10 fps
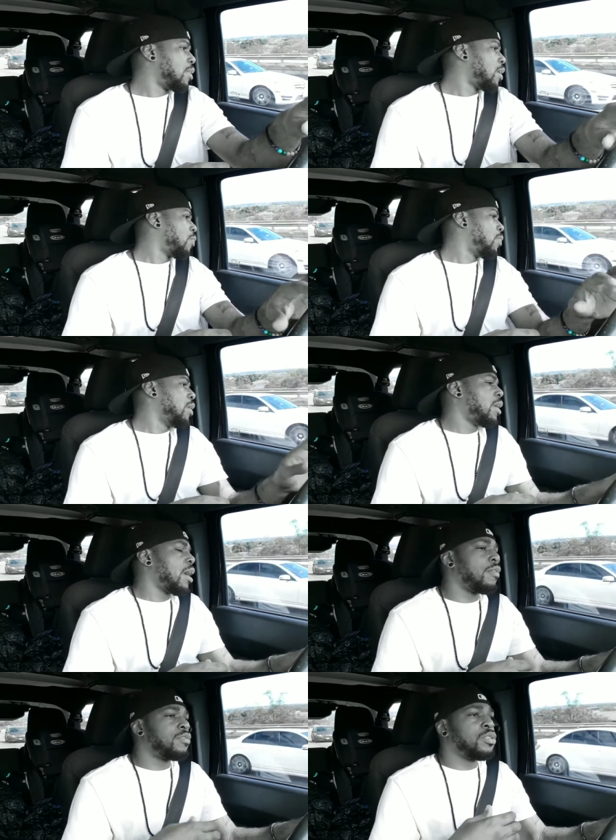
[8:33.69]
Like, we
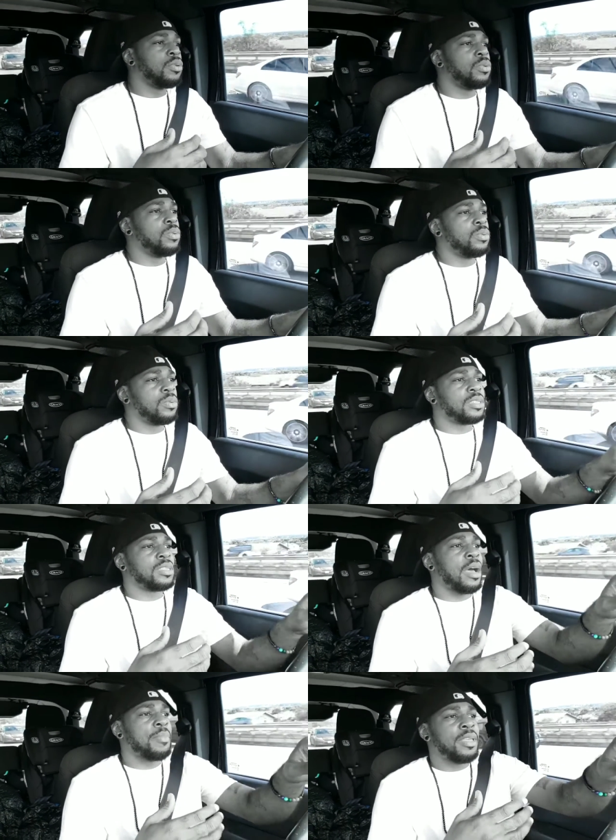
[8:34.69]
have to
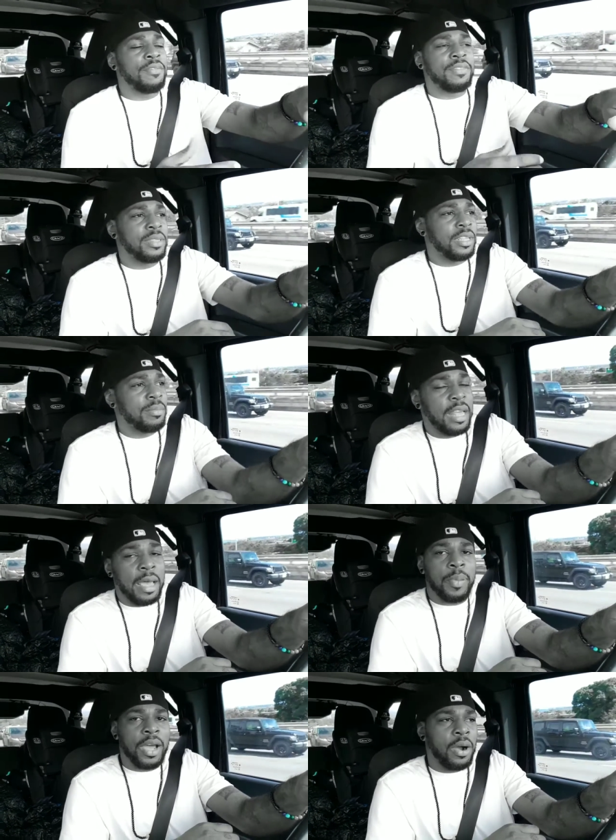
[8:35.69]
stop giving them
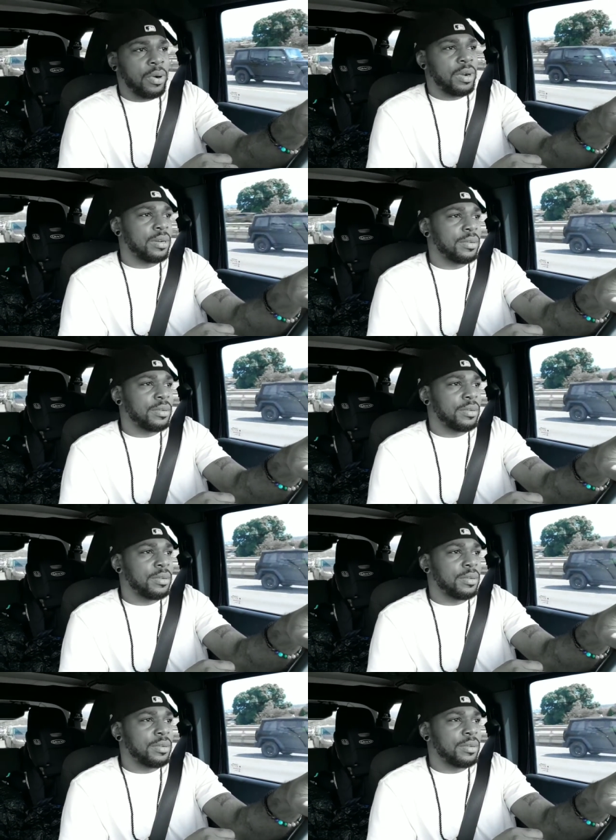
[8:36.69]
that power.